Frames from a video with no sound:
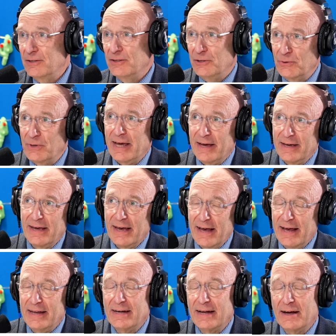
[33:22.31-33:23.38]
UK,
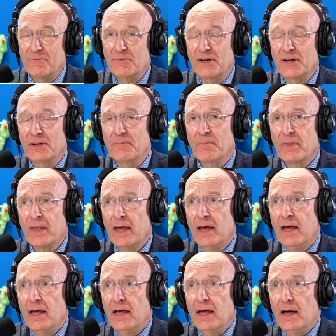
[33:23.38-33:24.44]
and Africa.
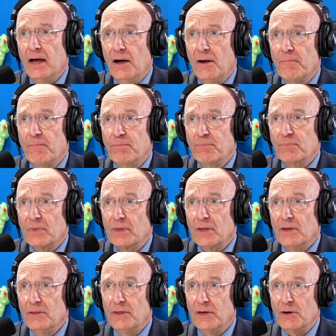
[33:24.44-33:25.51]
Um,
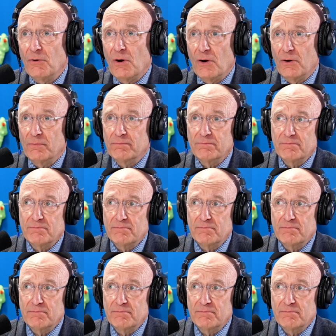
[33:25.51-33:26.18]
there are,